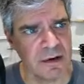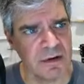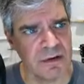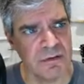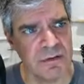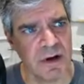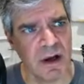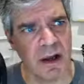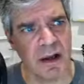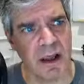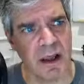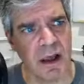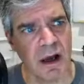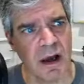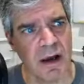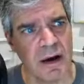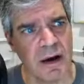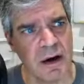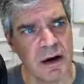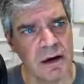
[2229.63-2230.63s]
You've got
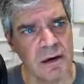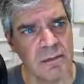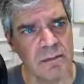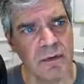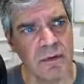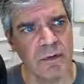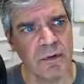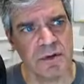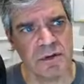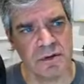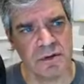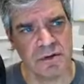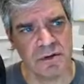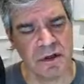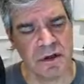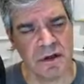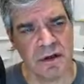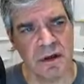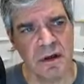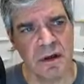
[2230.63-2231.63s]
AI Hub, which
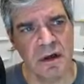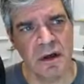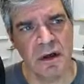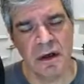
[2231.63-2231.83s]
is a